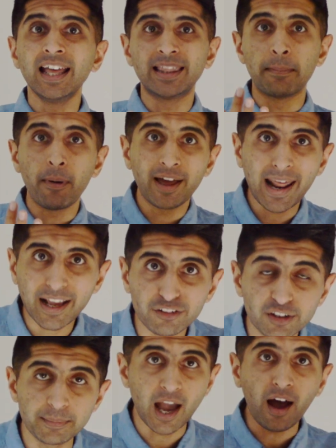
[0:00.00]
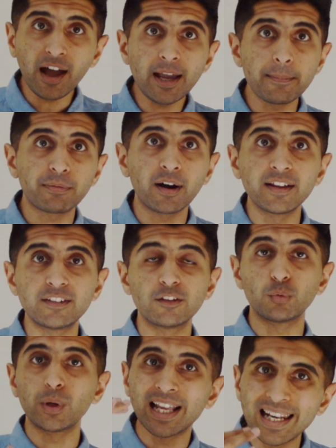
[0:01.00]
There might actually be higher
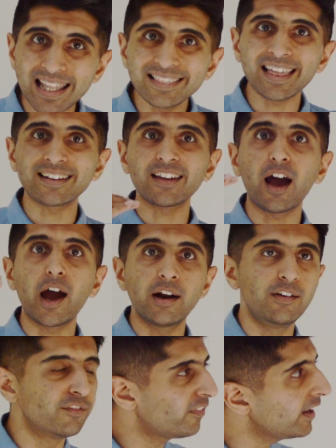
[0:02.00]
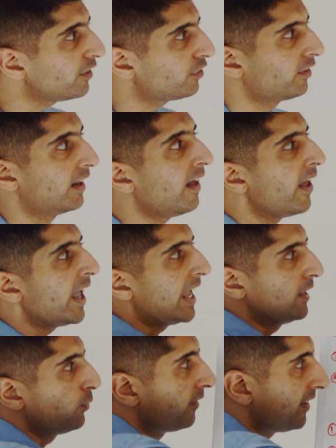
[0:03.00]
prices. We can link that to higher inflation
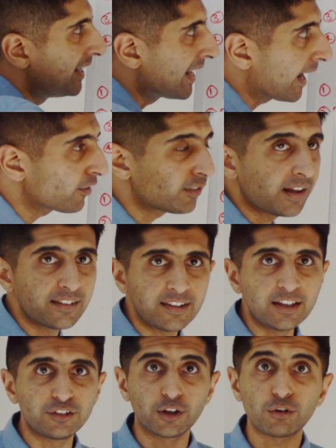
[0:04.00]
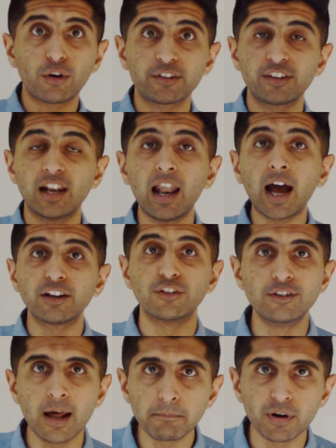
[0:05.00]
if we see nationalization across a large
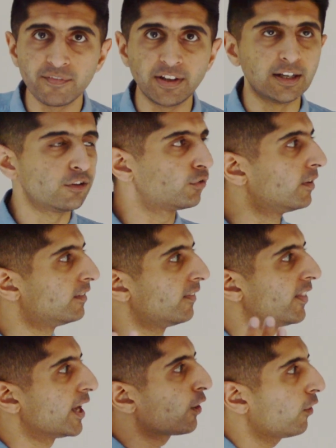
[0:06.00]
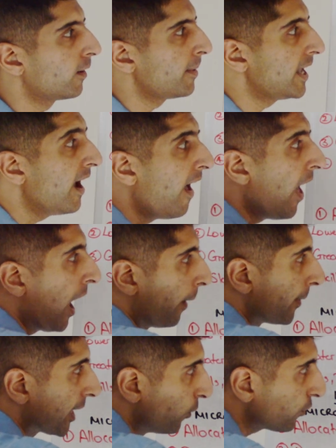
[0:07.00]
number of industries in the economy. Uh,
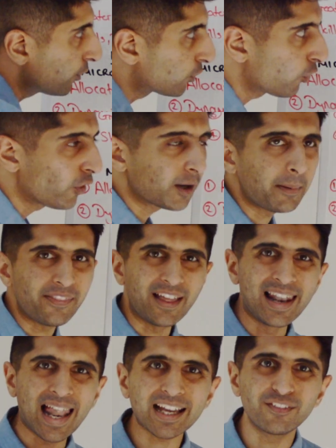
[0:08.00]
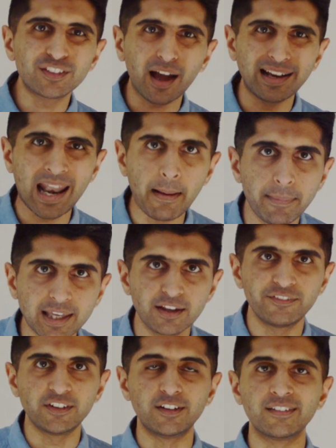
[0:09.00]
we can also talk about the lack of dynamic
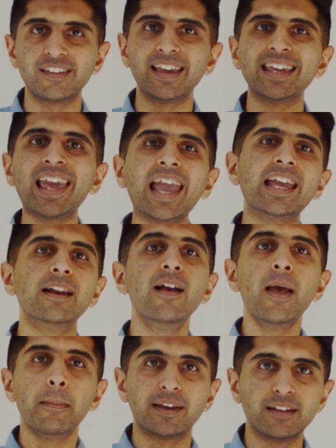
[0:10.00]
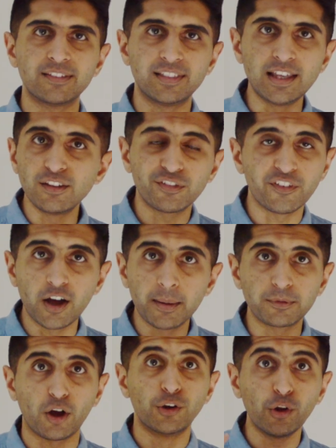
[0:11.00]
efficiency again because these
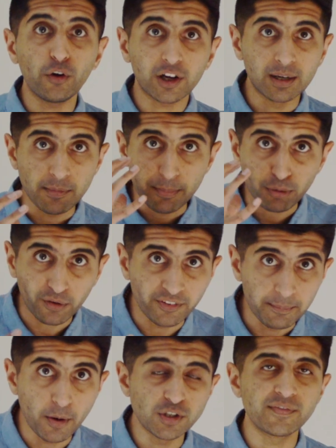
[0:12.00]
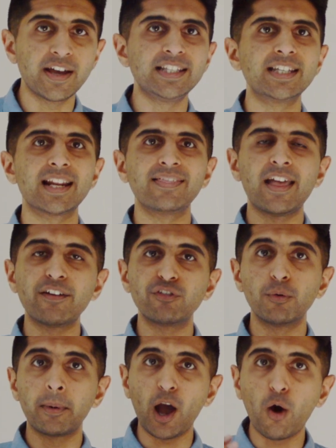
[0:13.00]
firms are not going to be profit motivated and
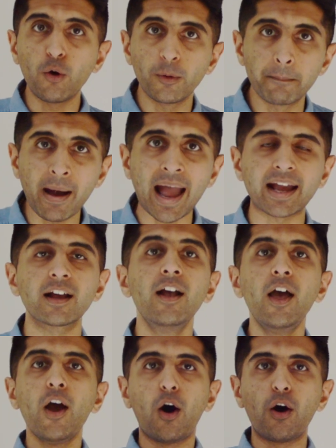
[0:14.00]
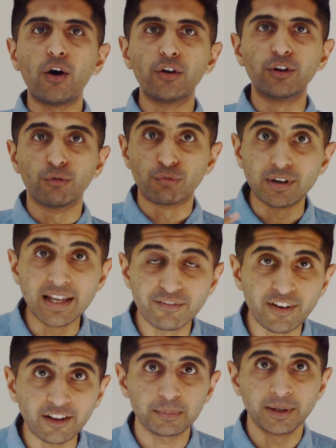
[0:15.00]
therefore may hold back on
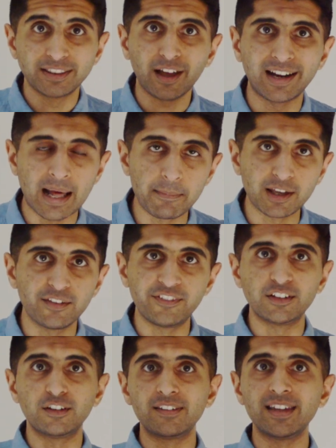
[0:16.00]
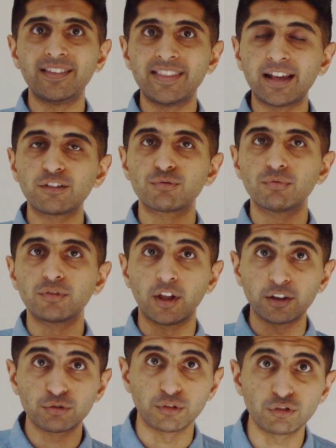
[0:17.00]
reinvestment, dynamic efficiency, and
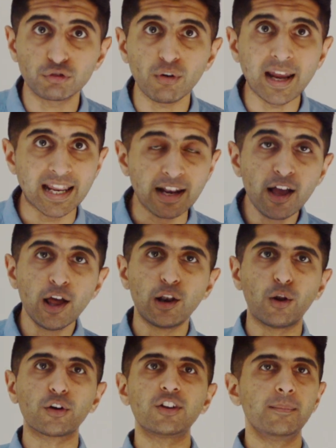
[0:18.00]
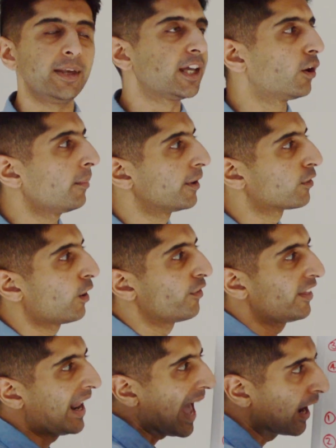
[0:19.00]
thus restrain long-term economic growth
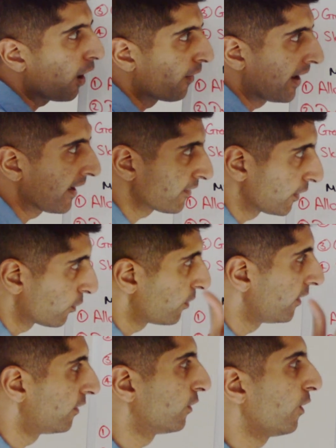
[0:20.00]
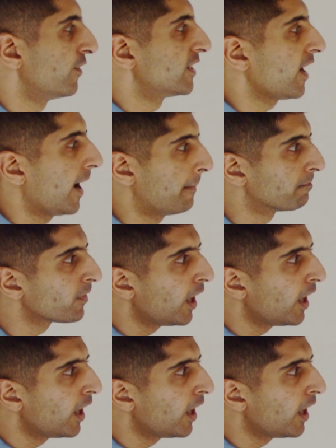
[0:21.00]
and LRAS increases over time.